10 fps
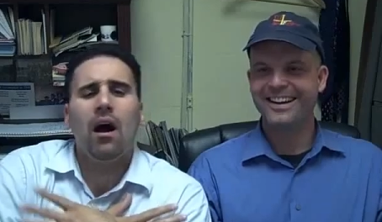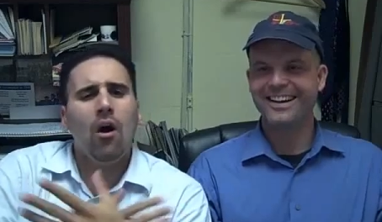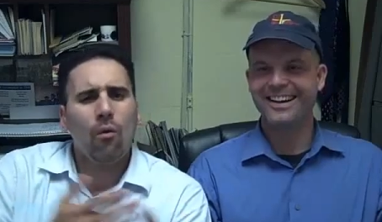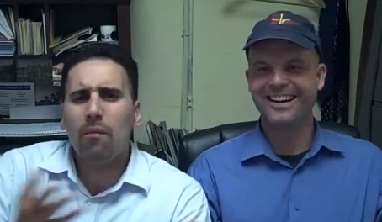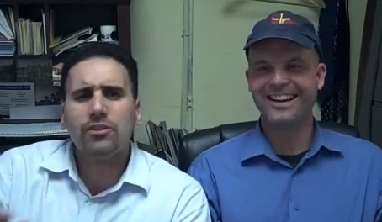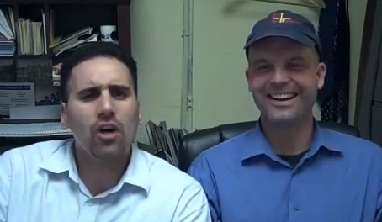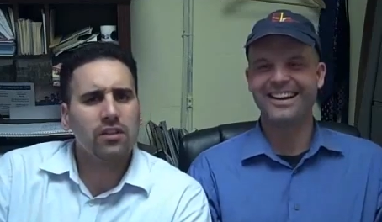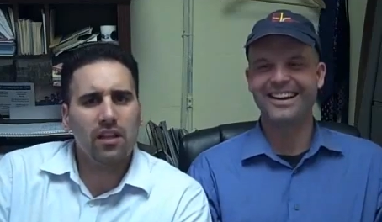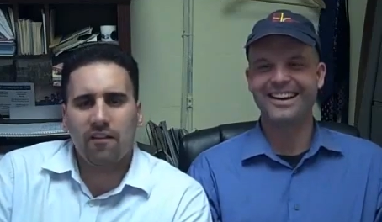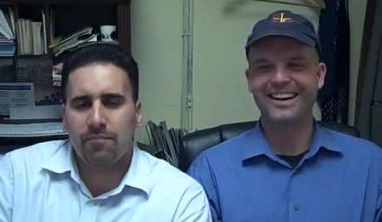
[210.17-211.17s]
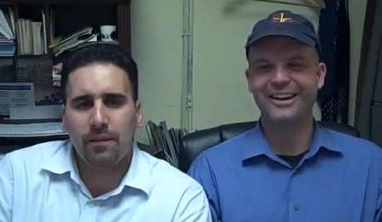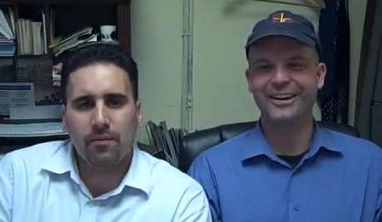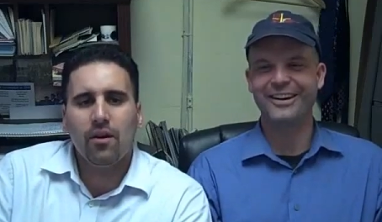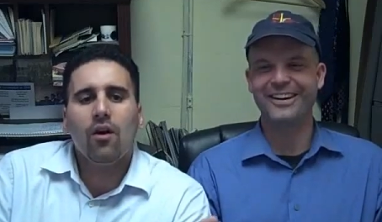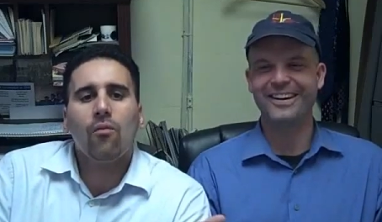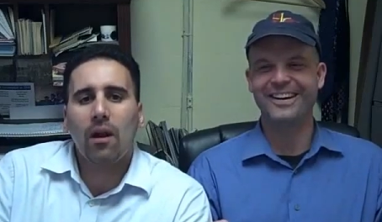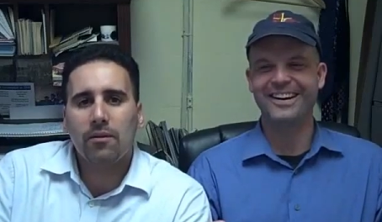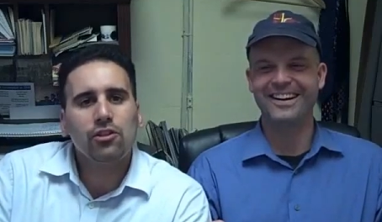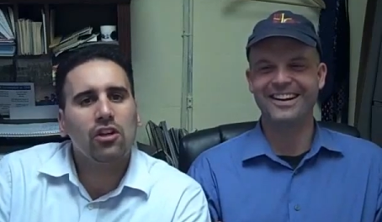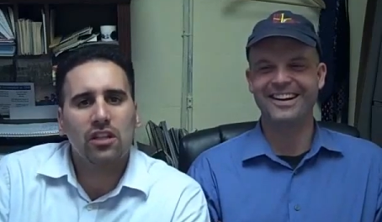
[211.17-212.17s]
Speaker 1: Where was all love, people? Where
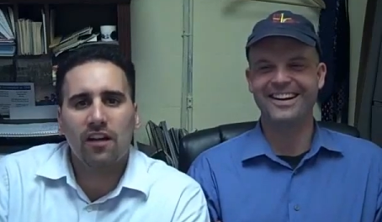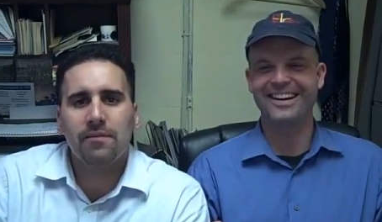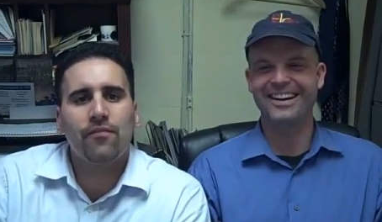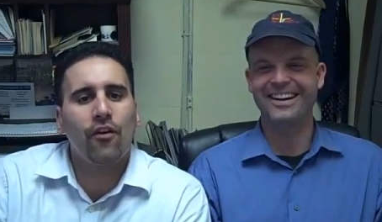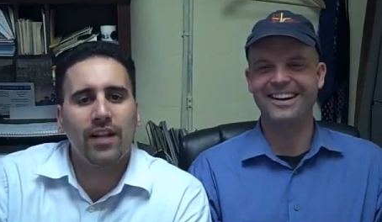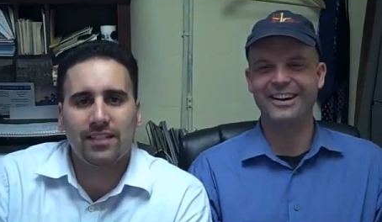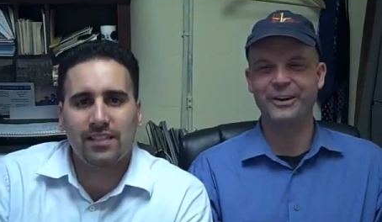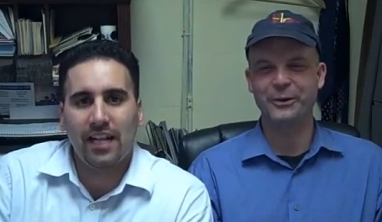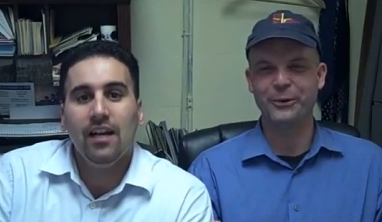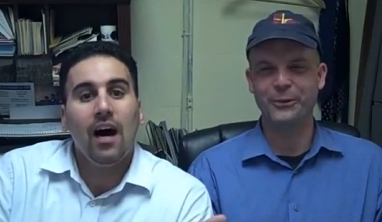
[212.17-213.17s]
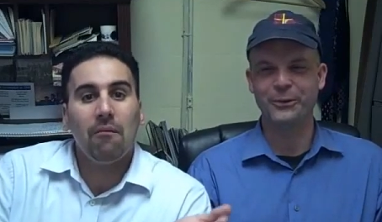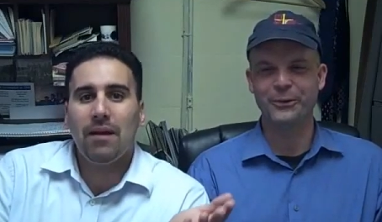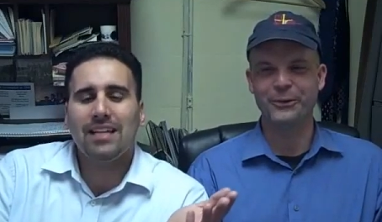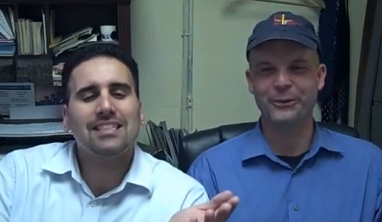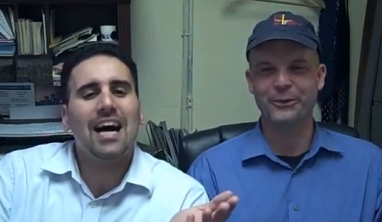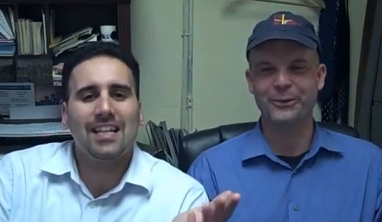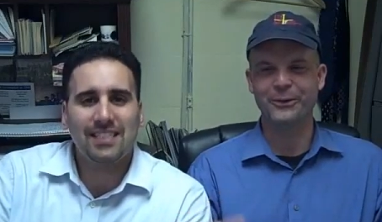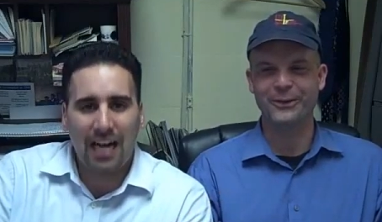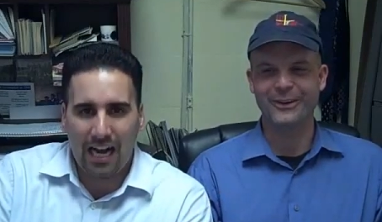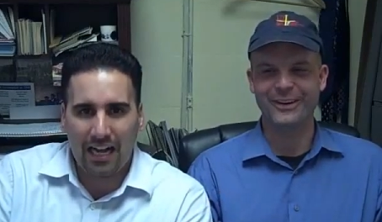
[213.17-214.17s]
was all love before yesterday? A man's got to
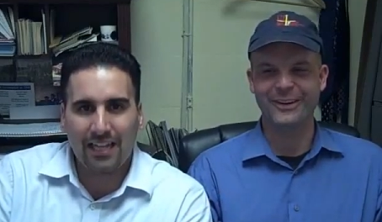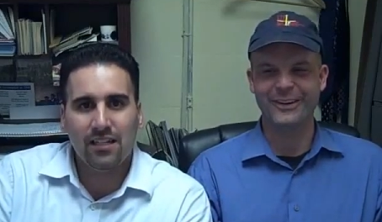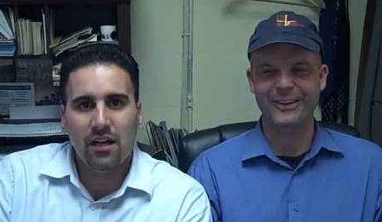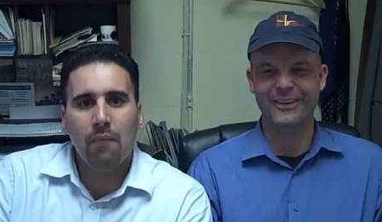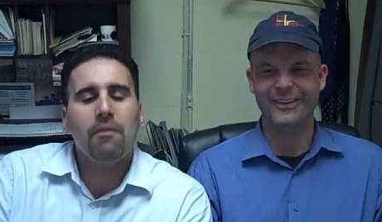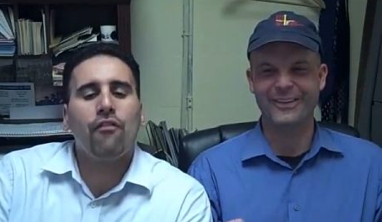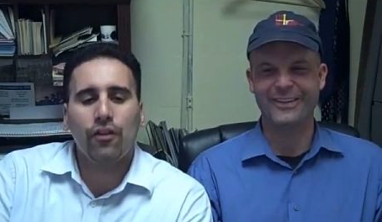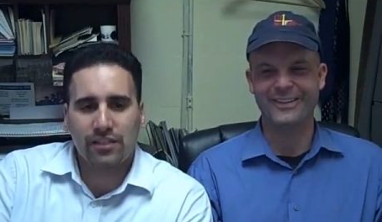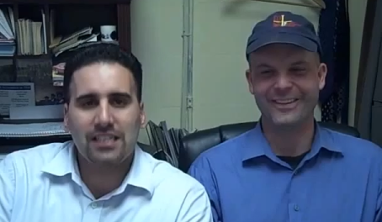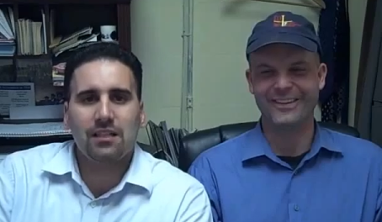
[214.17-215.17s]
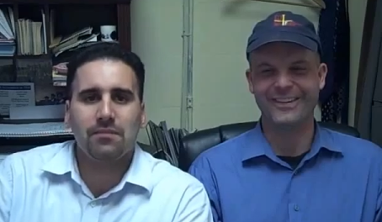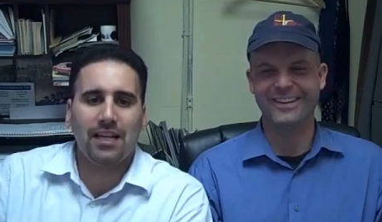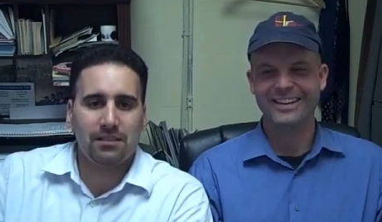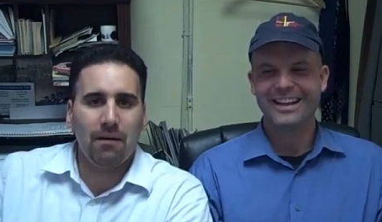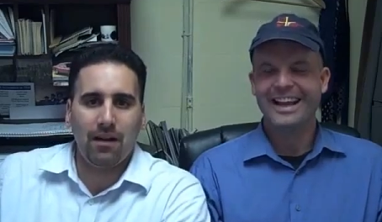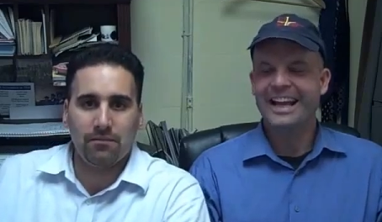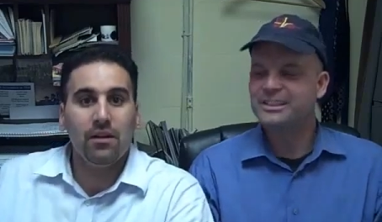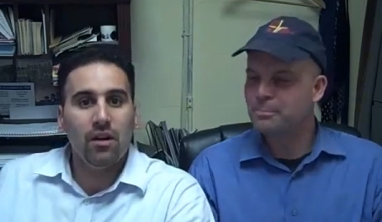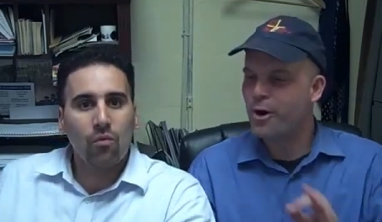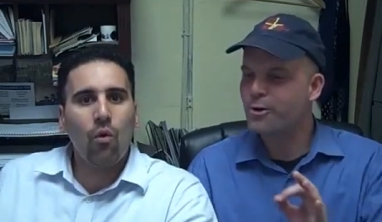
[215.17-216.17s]
die before you say something nice about him.
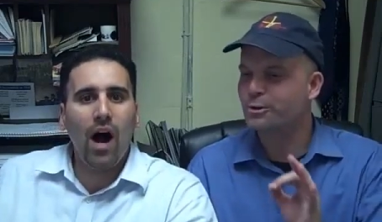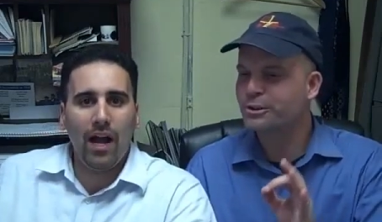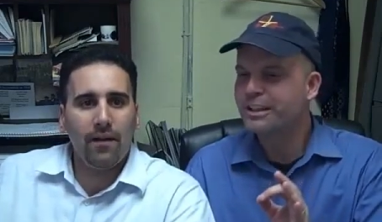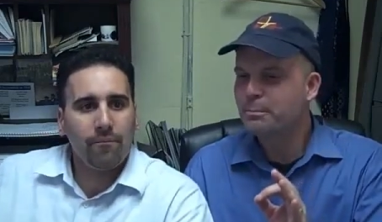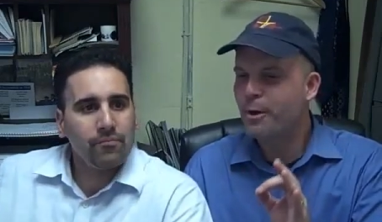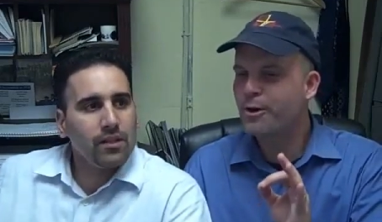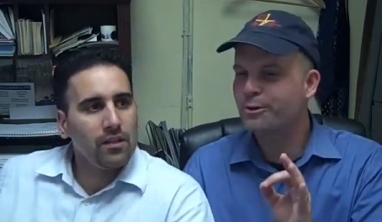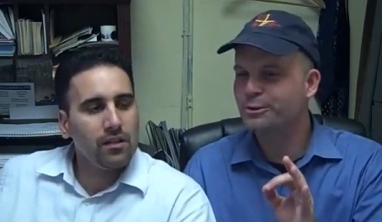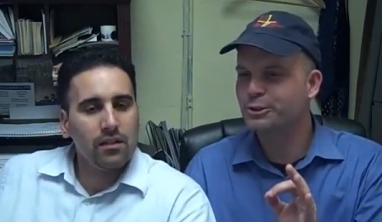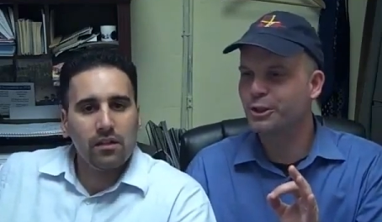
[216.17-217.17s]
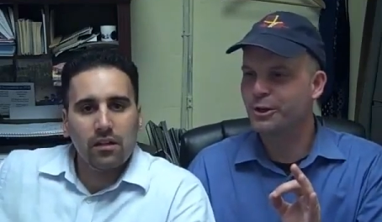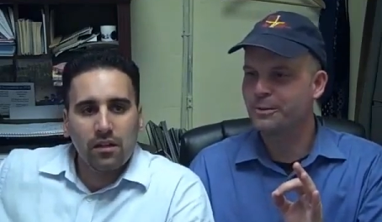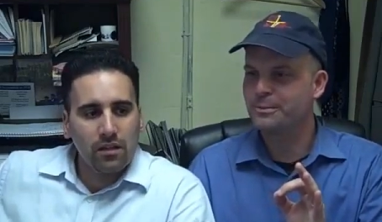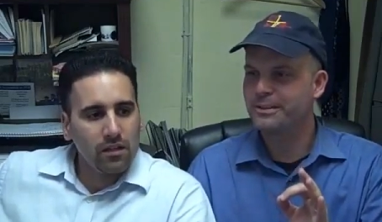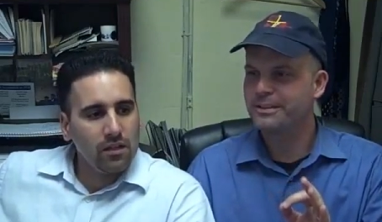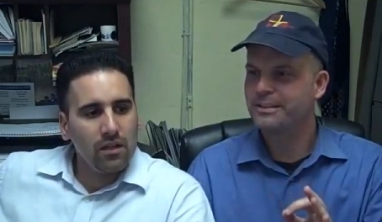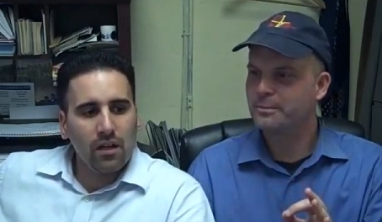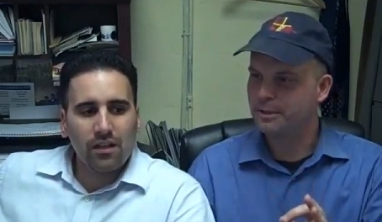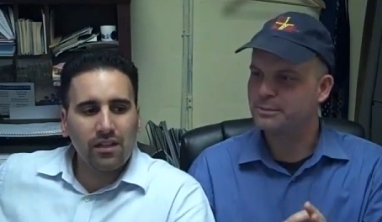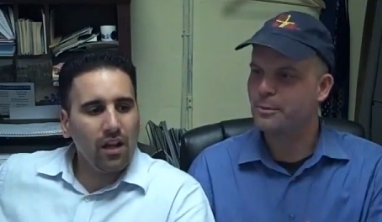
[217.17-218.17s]
Speaker 2: It's martyr, martyr's charm.
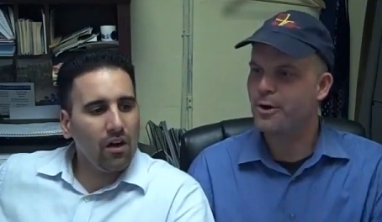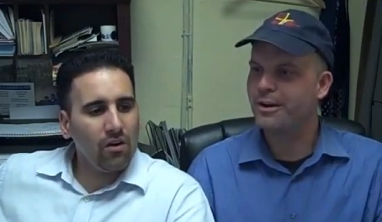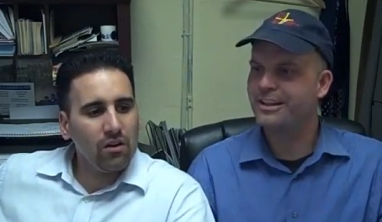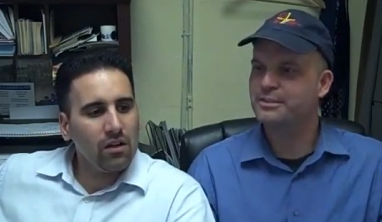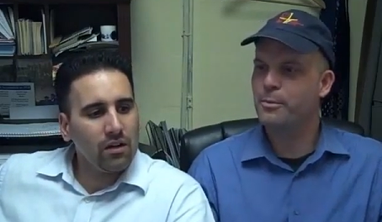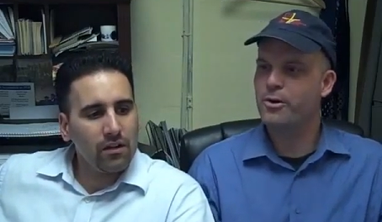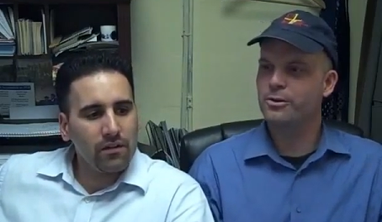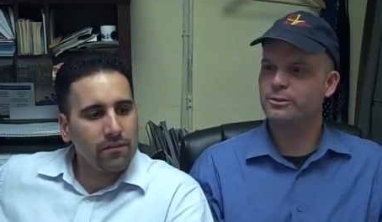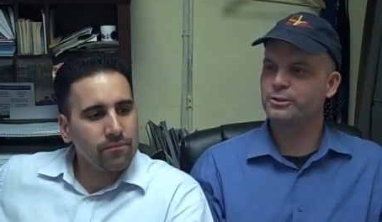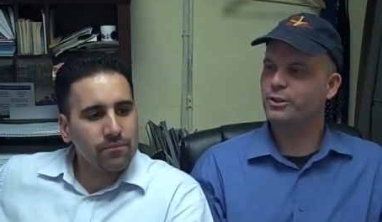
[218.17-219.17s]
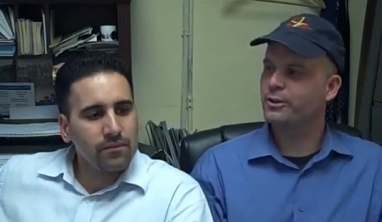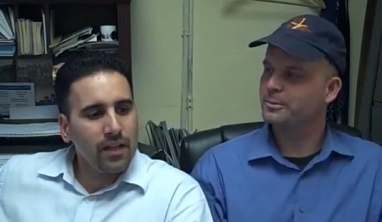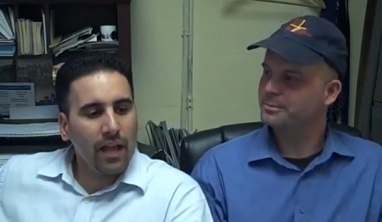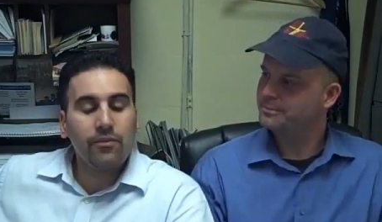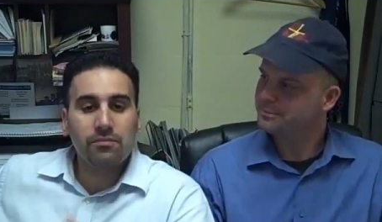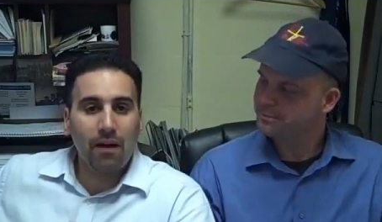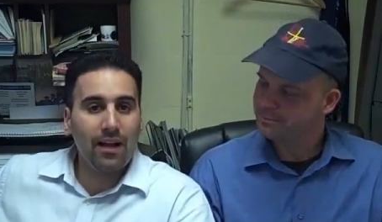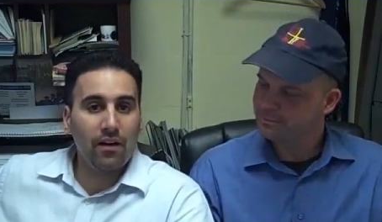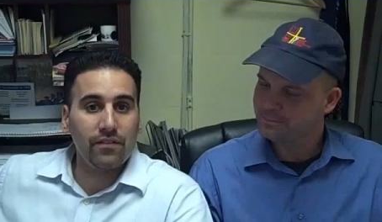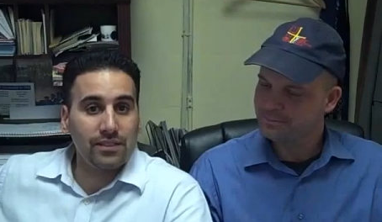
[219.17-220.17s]
You know, it's martyrs, John.
Speaker 1: He was
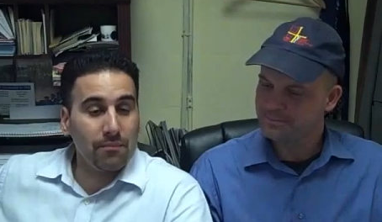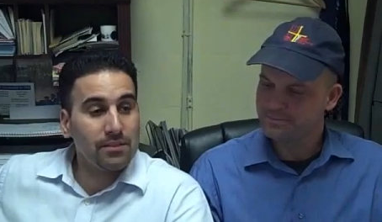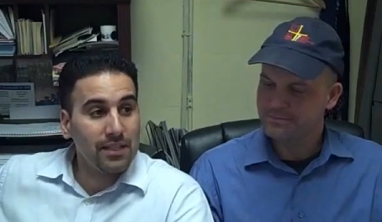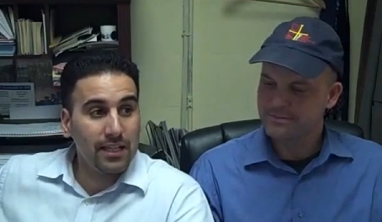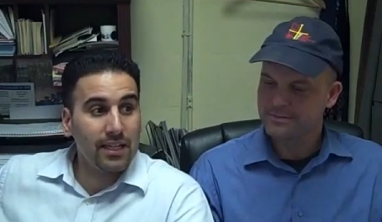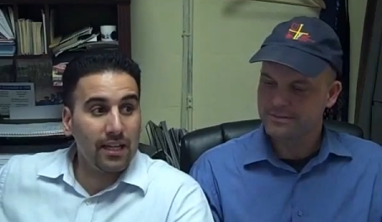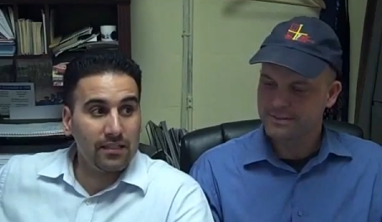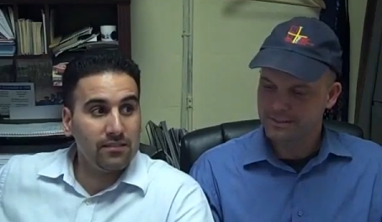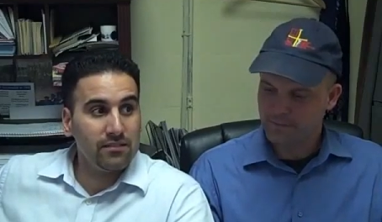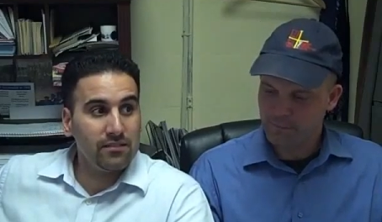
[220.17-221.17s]
my Elvis. I'm gonna say it again.